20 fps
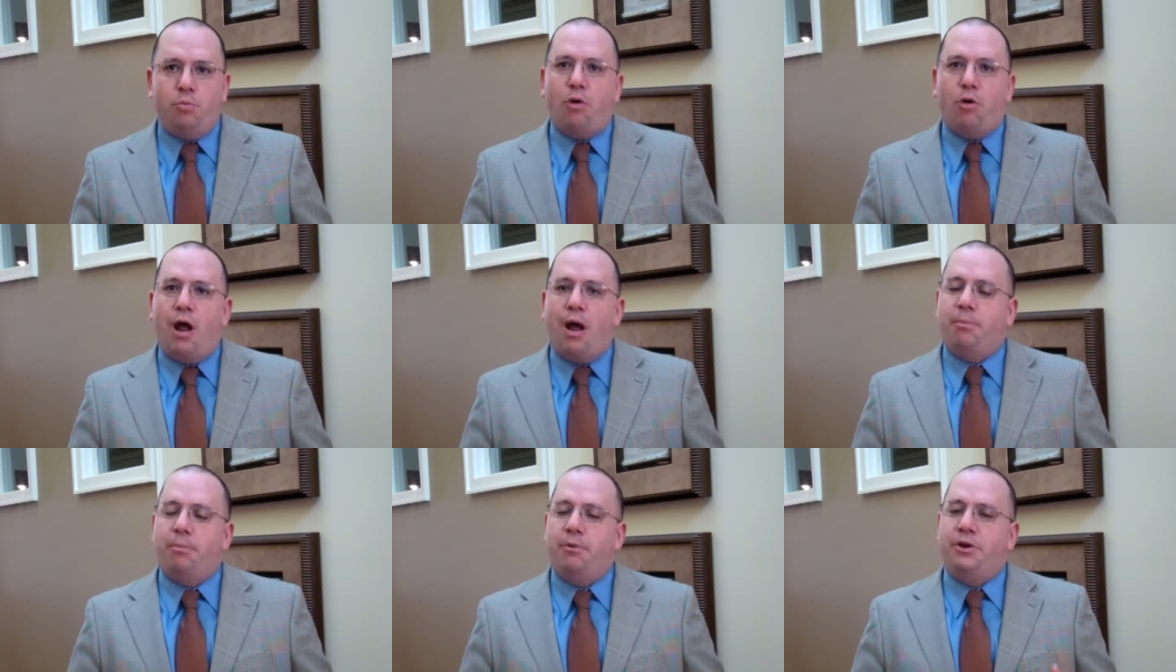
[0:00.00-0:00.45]
own
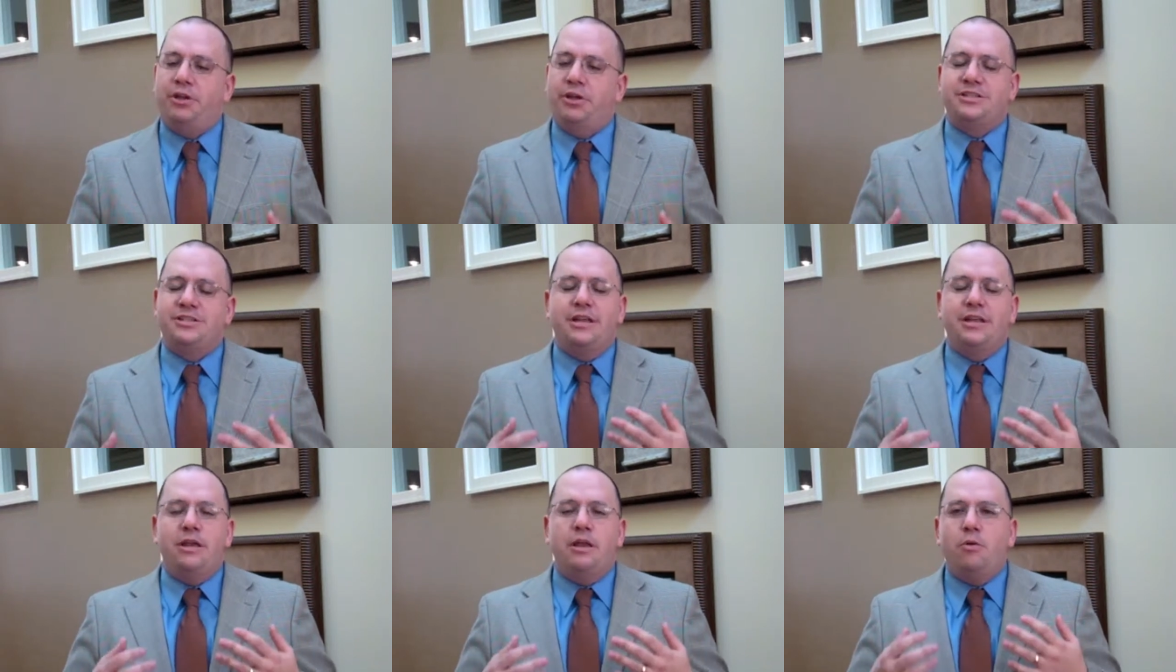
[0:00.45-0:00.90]

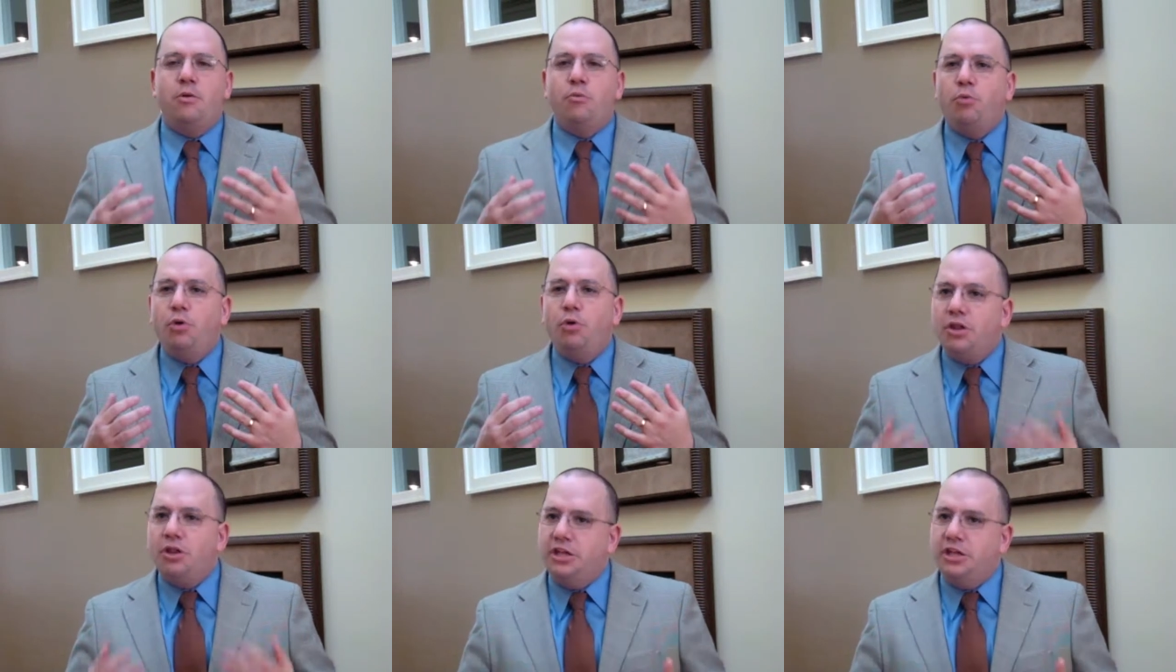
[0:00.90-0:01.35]
properties
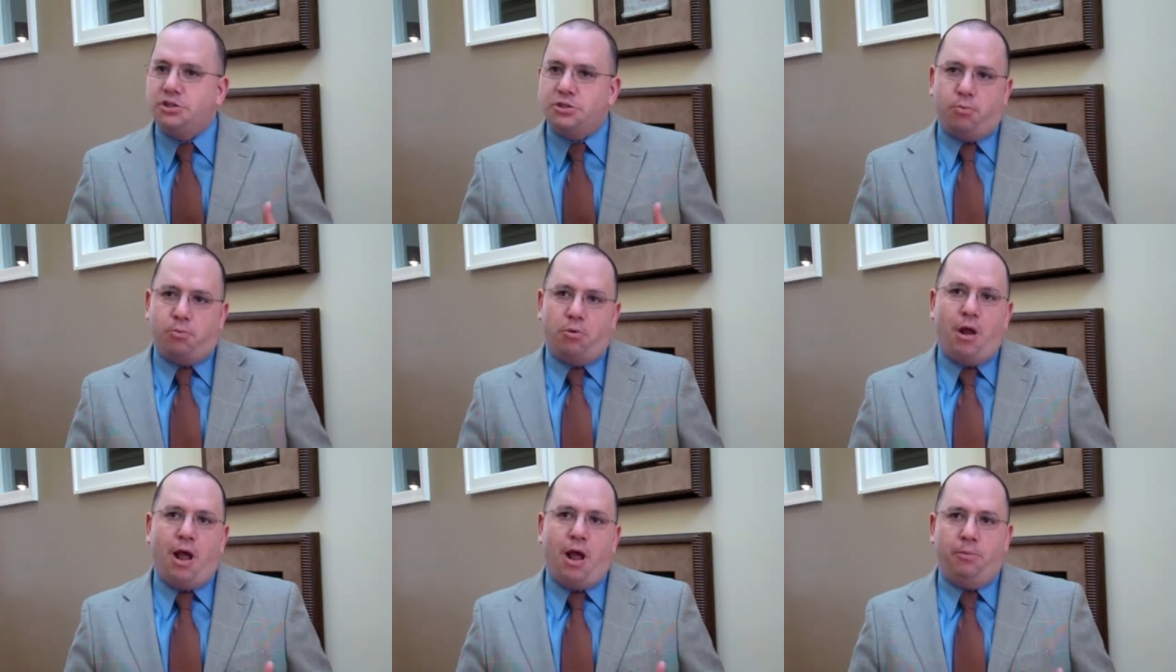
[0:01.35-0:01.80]
really
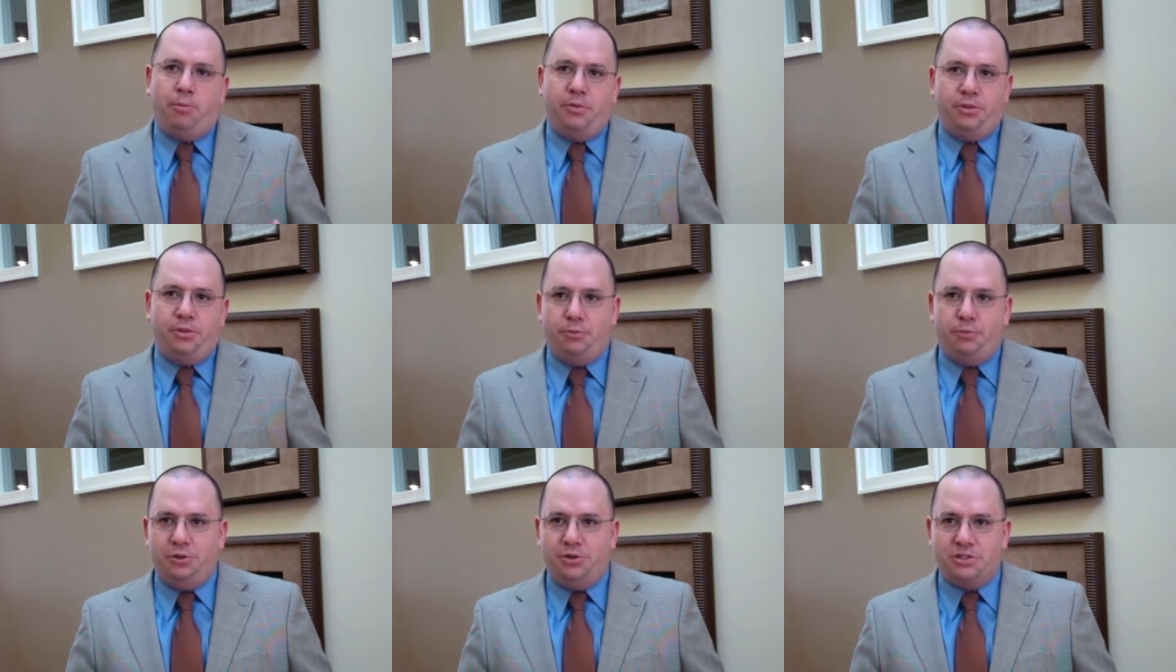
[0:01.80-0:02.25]
is a problem
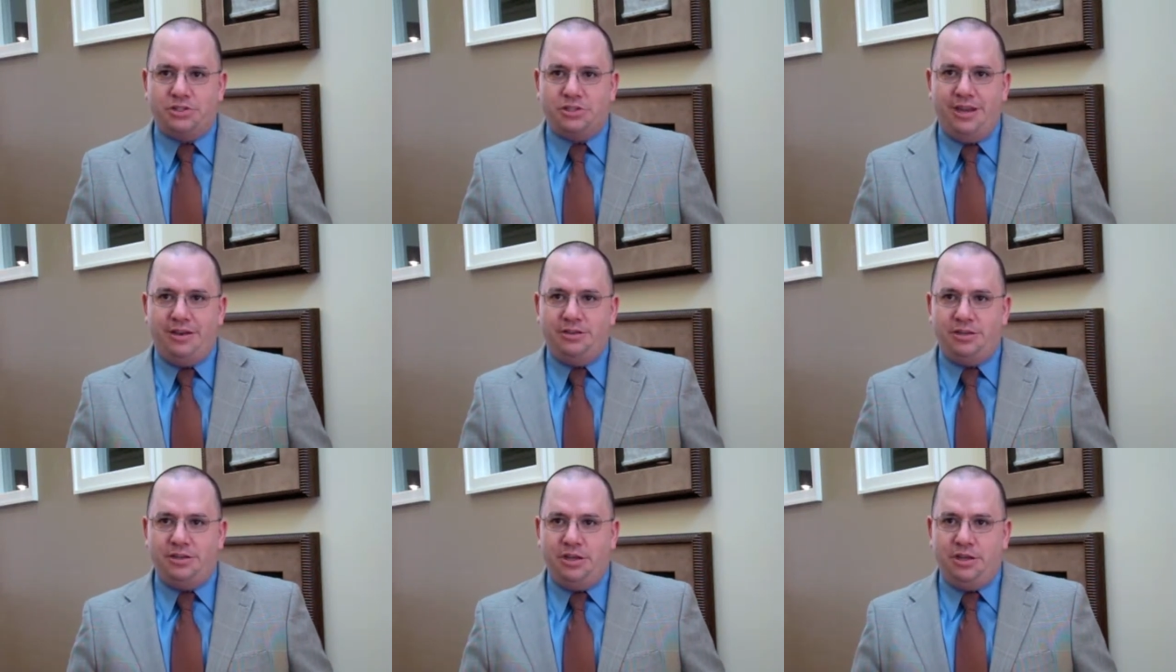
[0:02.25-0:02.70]
in the real
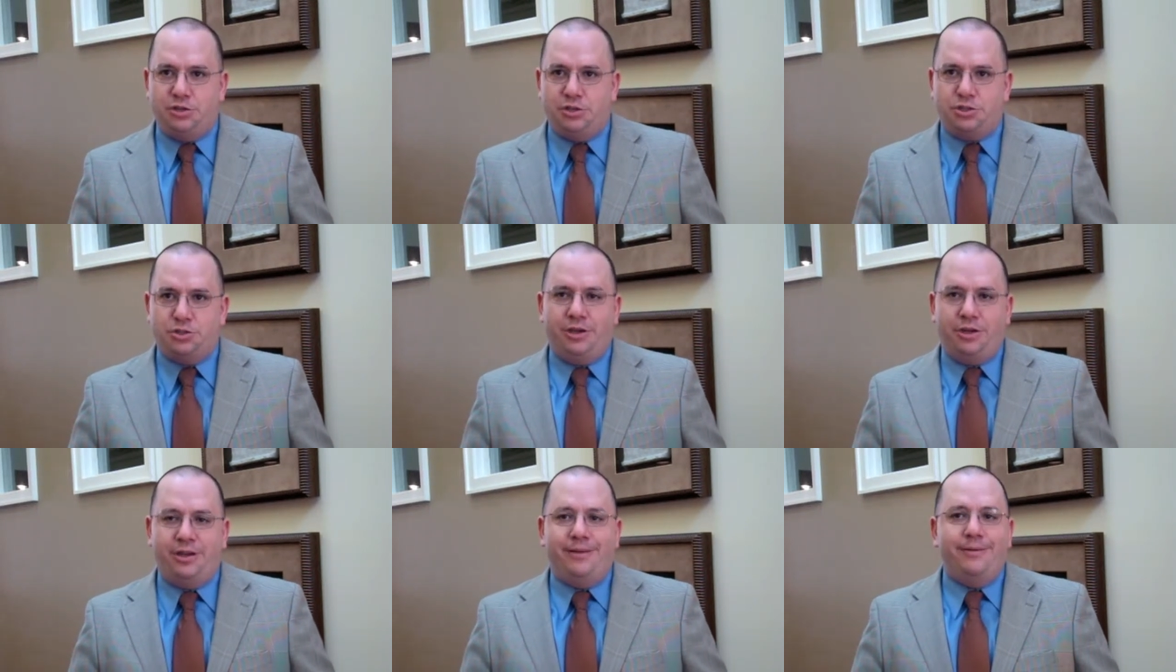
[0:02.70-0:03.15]
estate
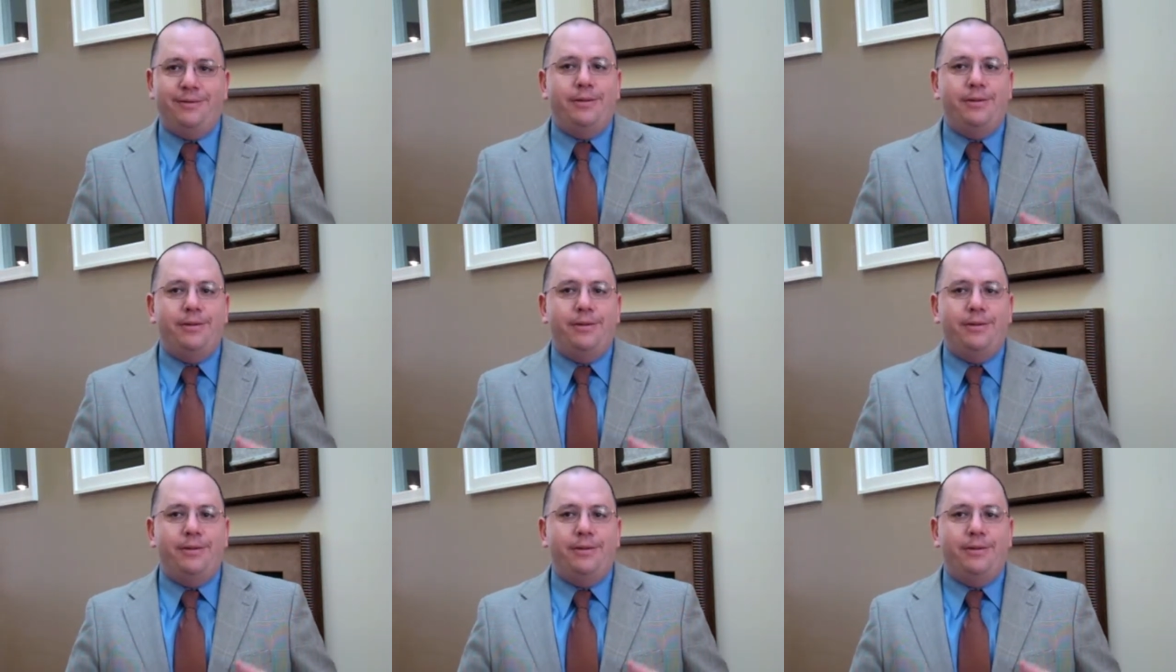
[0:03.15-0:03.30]
industry.